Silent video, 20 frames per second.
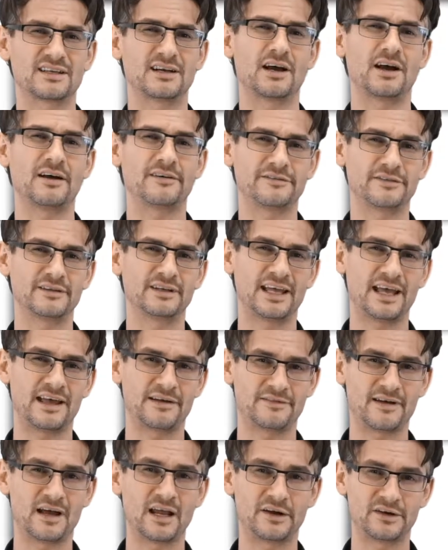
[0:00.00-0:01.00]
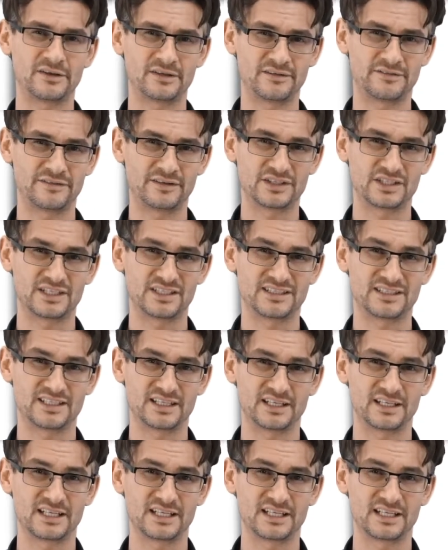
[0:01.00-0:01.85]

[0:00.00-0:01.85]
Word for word: often have iron deficiency